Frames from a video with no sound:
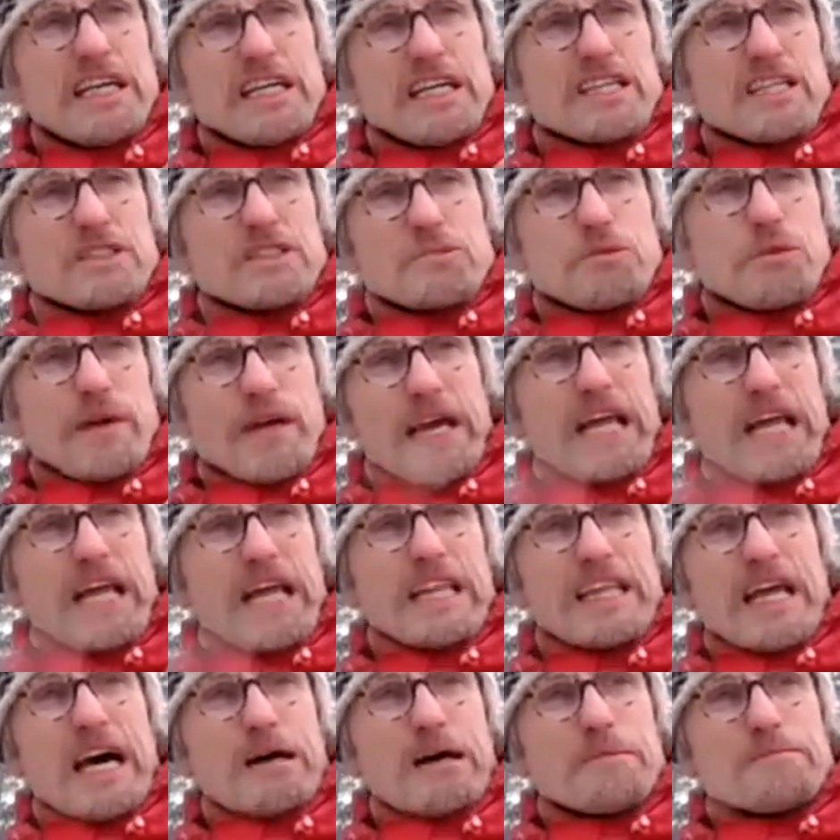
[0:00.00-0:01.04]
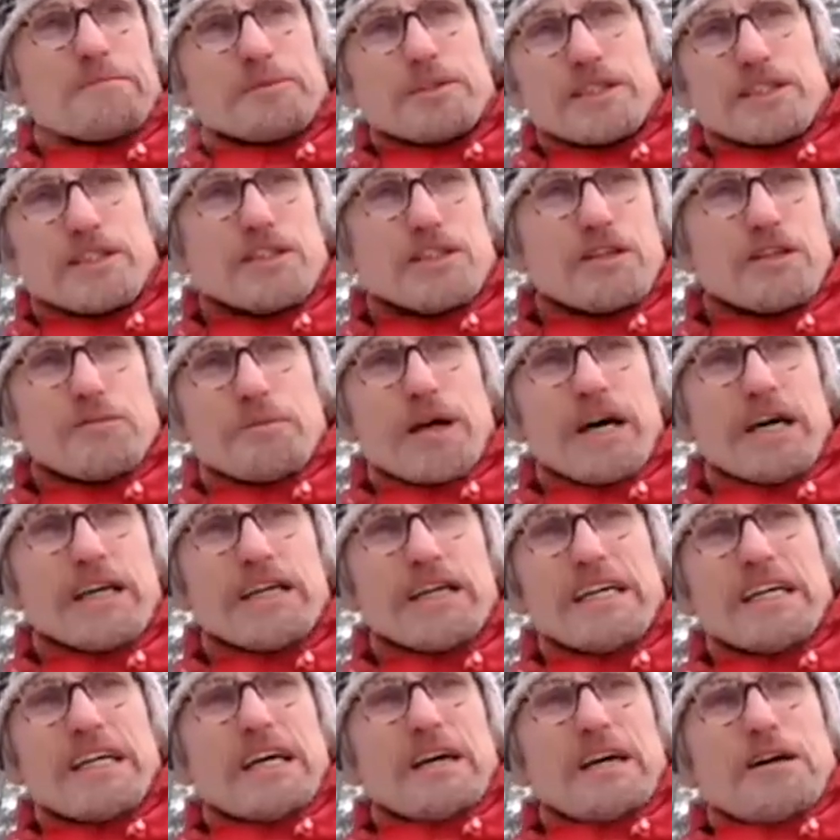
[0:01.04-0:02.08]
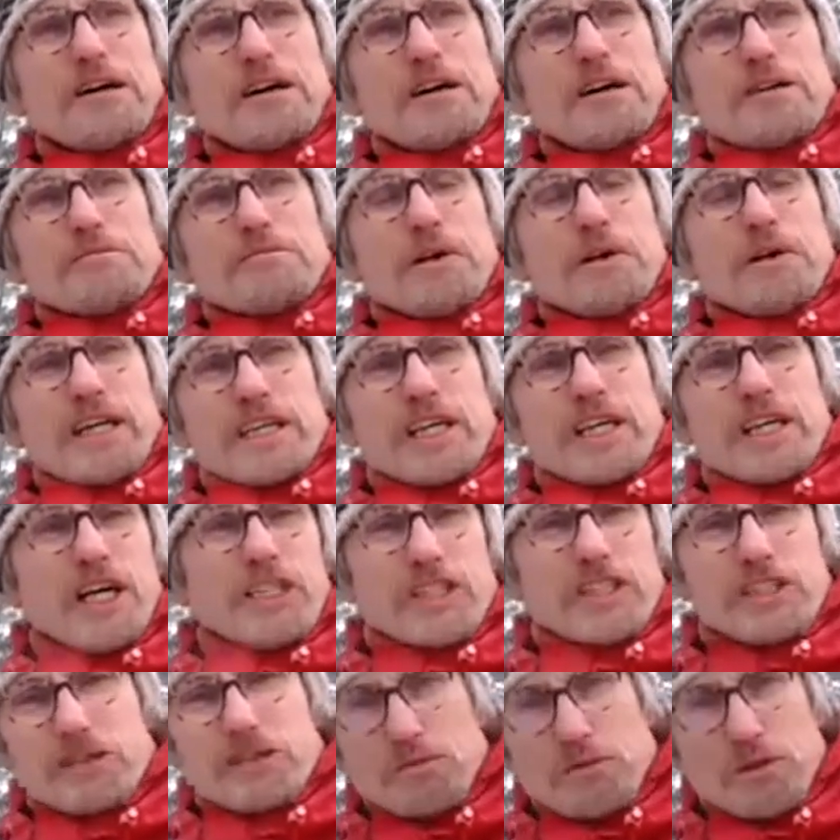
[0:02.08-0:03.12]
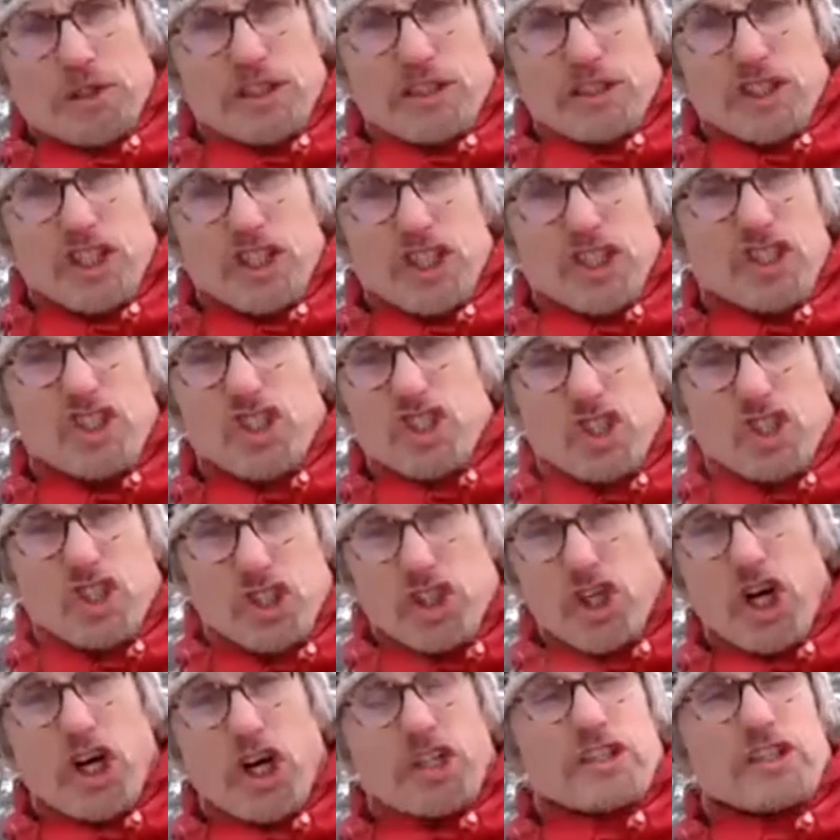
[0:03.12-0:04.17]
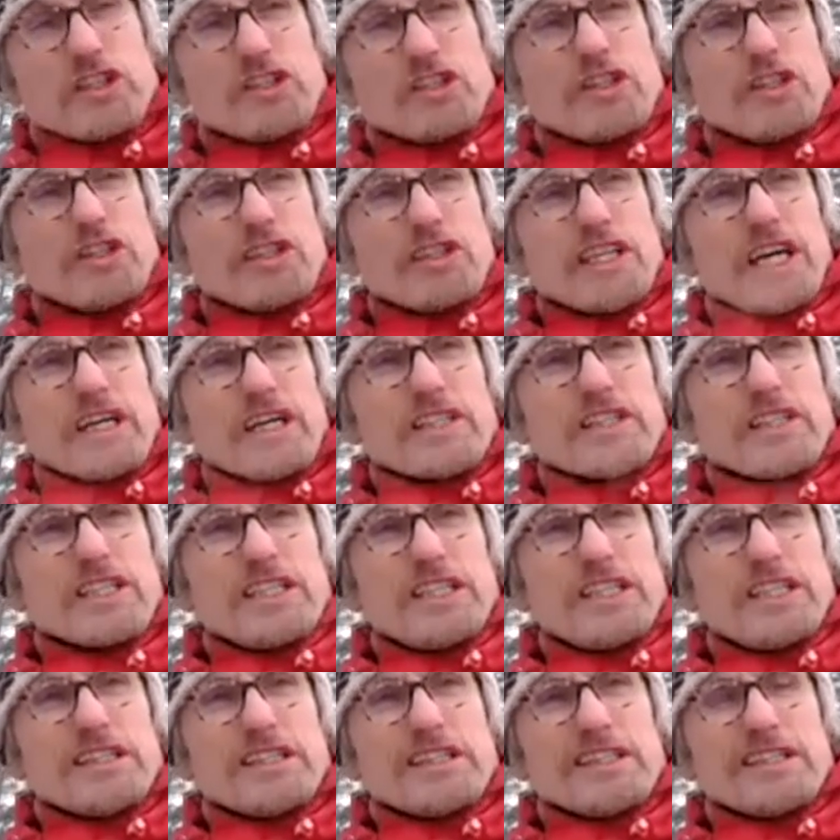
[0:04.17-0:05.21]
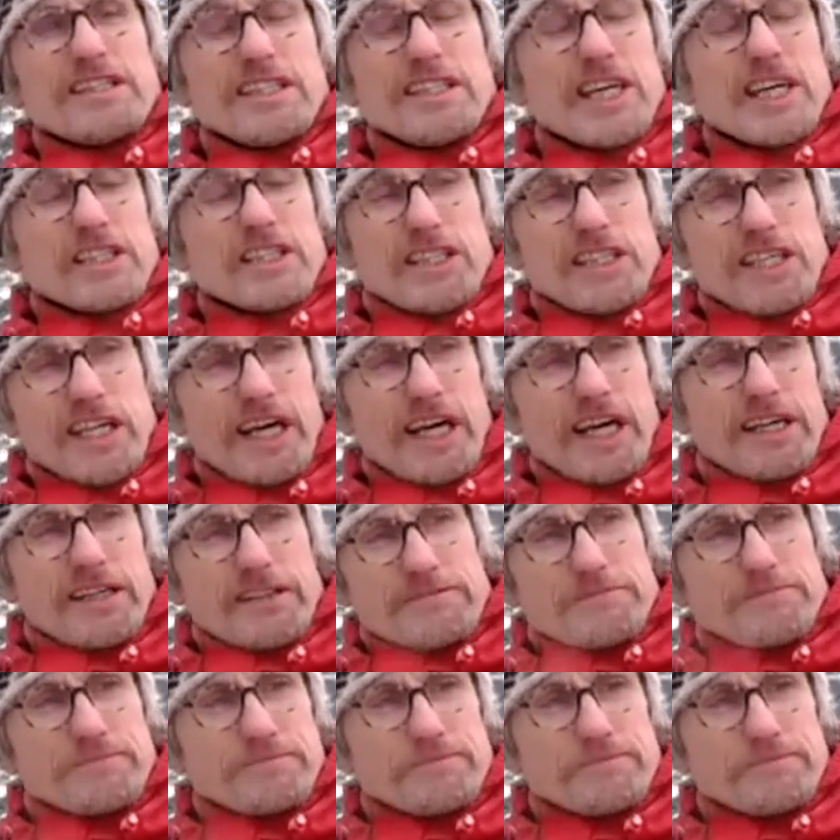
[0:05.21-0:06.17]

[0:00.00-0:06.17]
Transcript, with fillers: because we were held up and you know my my cousin was just shot the other the other day